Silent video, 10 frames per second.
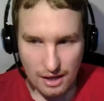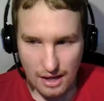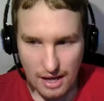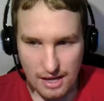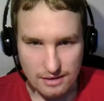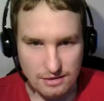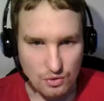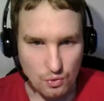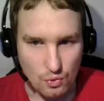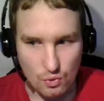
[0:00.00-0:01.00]
and
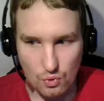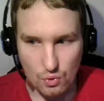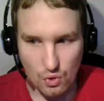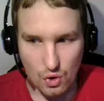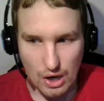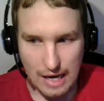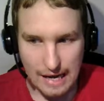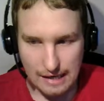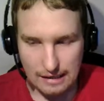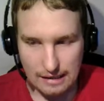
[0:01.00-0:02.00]
so
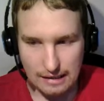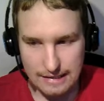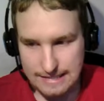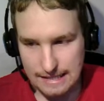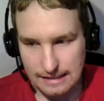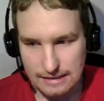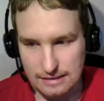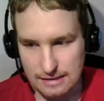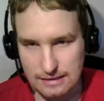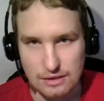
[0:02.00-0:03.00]
I think
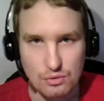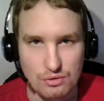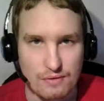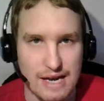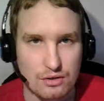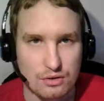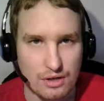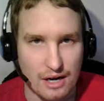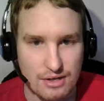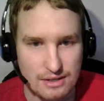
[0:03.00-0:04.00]
it's a good way to
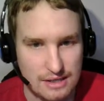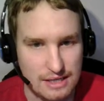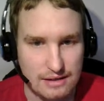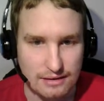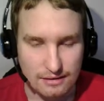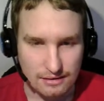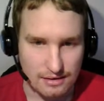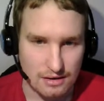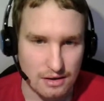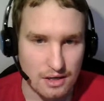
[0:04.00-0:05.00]
guarantee that
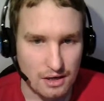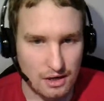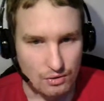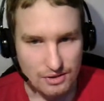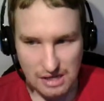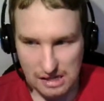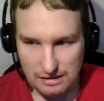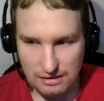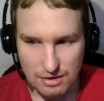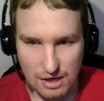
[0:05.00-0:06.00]
the
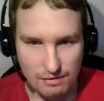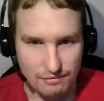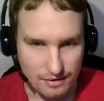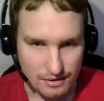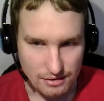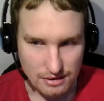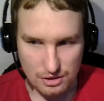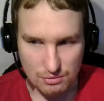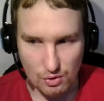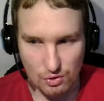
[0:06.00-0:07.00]
result graph is as
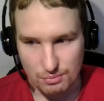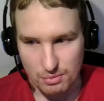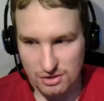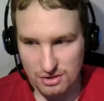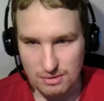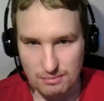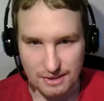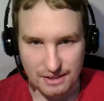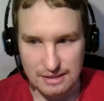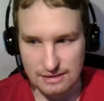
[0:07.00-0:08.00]
small as possible.
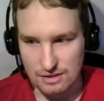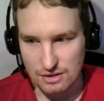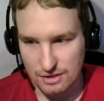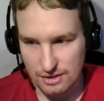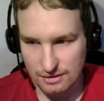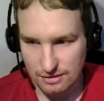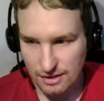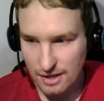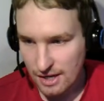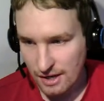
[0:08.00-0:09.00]
But this is just
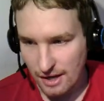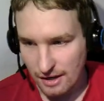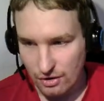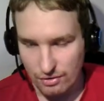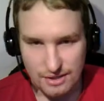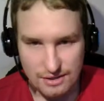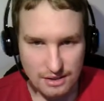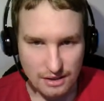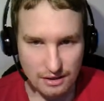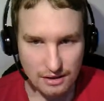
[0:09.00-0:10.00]
an
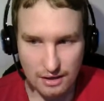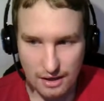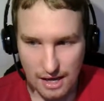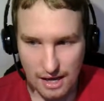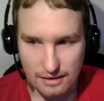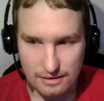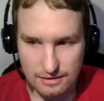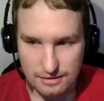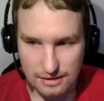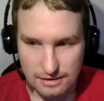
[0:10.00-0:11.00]
heuristic, and
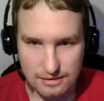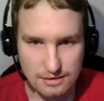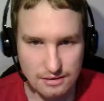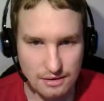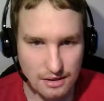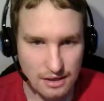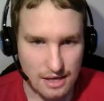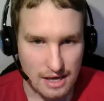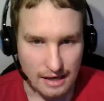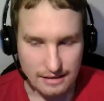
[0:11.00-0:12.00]
it's
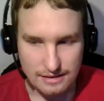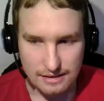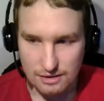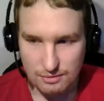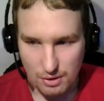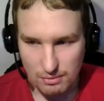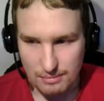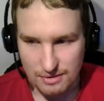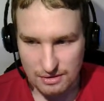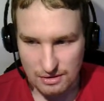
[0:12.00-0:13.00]
I think this
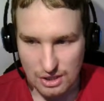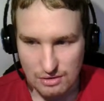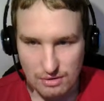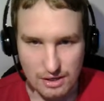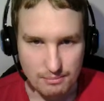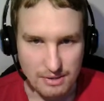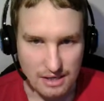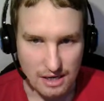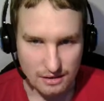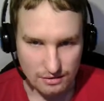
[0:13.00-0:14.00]
problem is in general NP
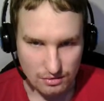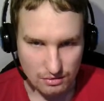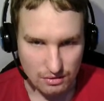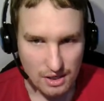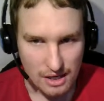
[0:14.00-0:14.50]
hard. So